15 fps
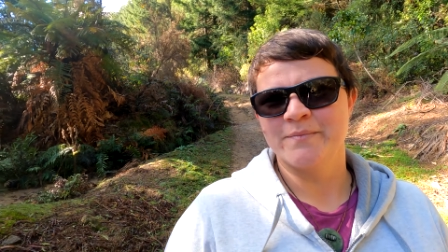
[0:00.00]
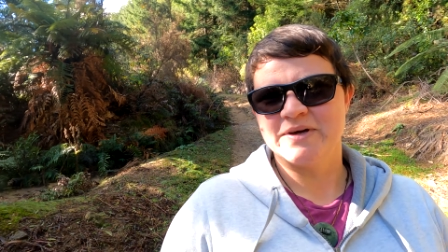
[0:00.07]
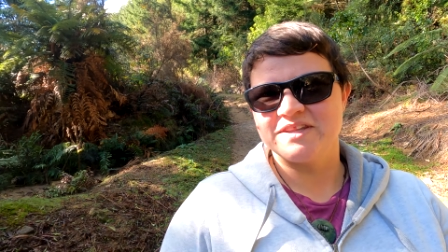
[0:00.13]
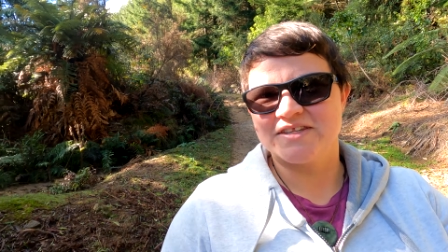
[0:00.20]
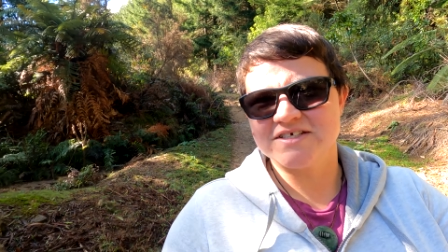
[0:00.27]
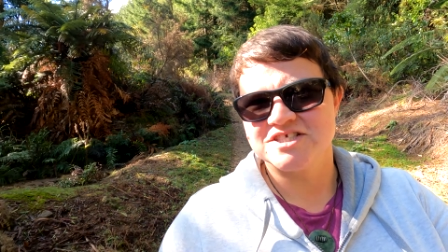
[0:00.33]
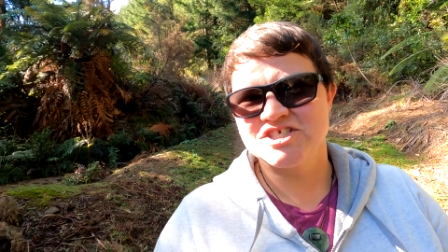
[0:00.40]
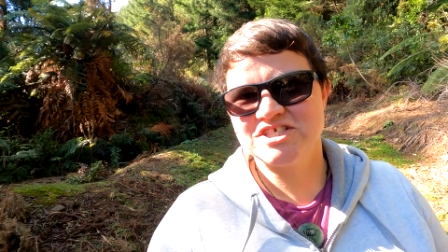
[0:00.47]

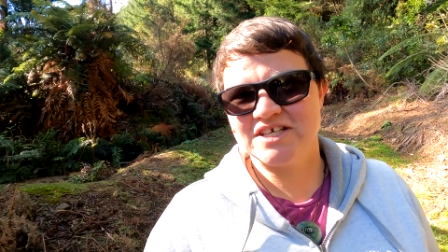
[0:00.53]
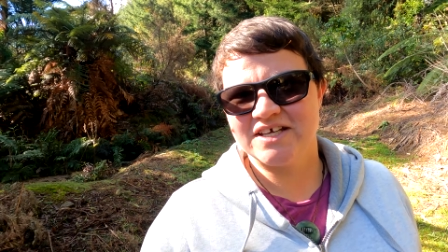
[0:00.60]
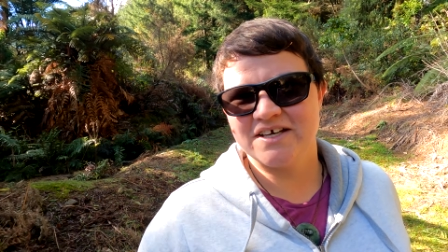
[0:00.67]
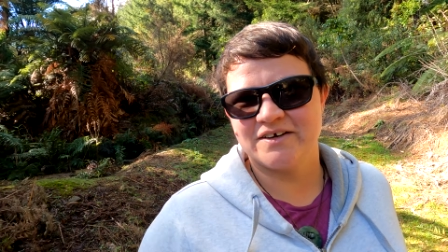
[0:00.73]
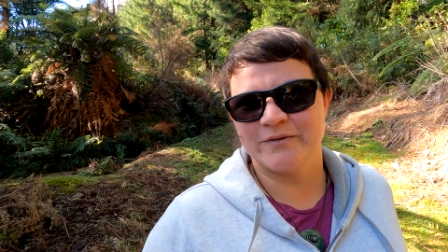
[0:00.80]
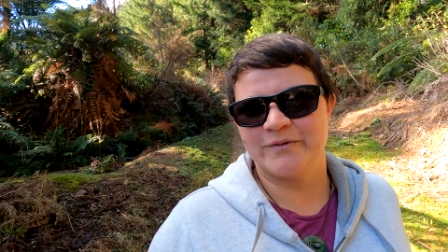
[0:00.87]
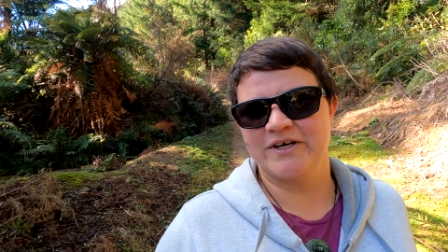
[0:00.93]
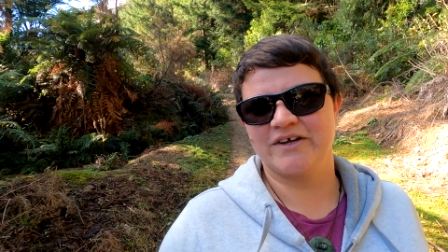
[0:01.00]
but this
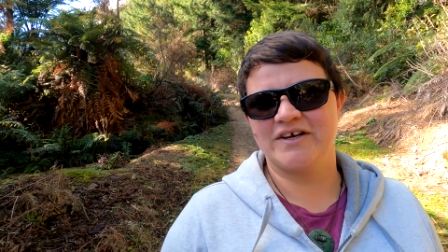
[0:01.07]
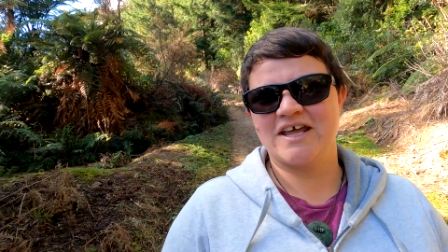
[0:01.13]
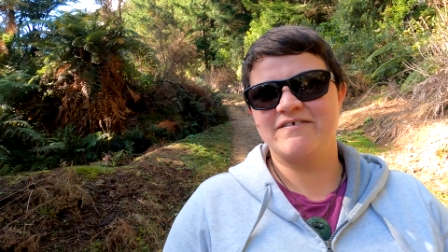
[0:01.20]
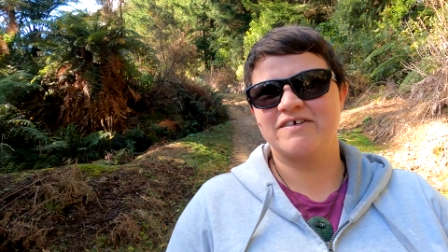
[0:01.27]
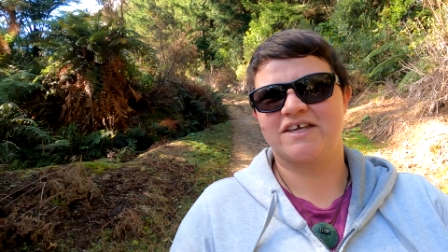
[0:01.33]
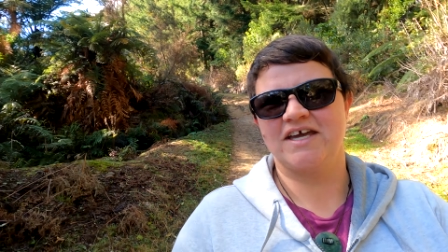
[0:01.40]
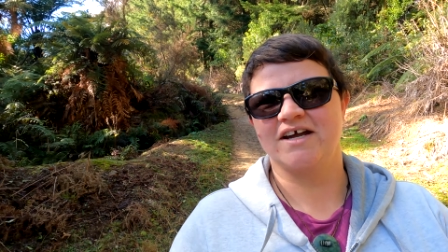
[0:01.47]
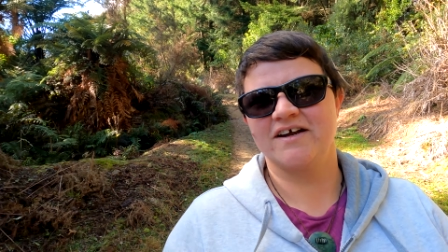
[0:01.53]
year we don't
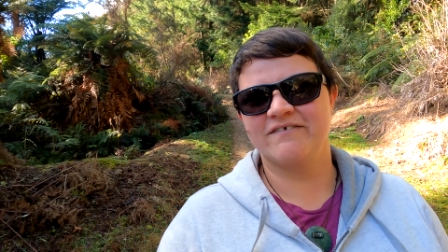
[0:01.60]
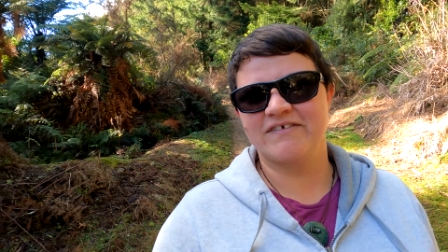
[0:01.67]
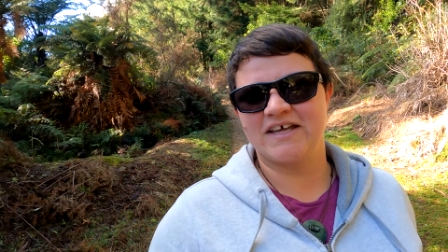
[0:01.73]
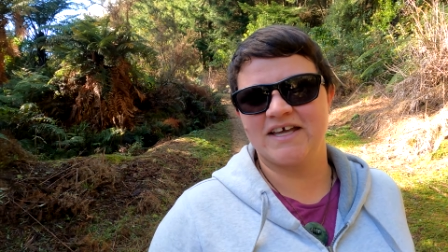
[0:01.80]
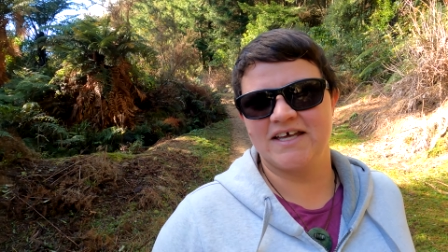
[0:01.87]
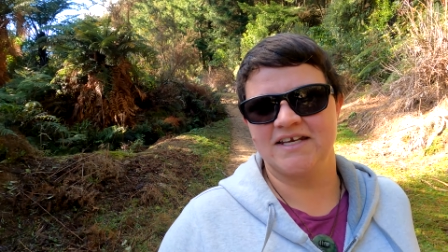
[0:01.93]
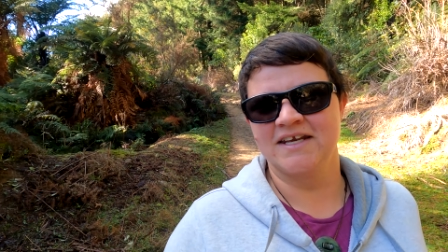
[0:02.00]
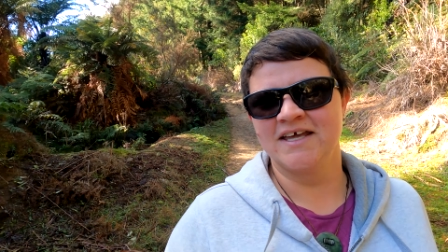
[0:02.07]
have a
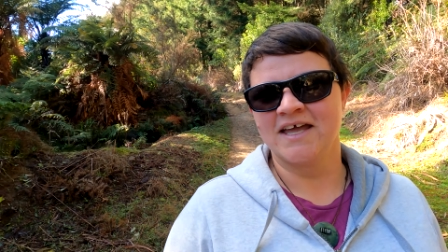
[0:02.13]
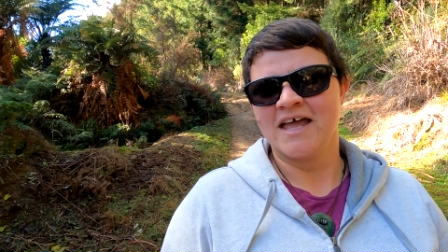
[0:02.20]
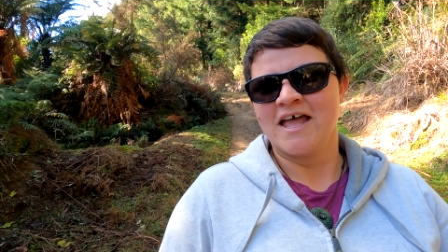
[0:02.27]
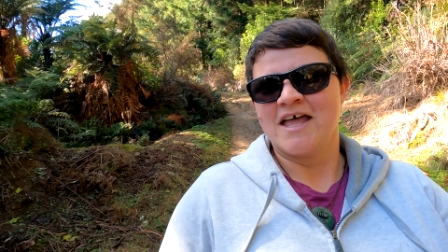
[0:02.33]
caravan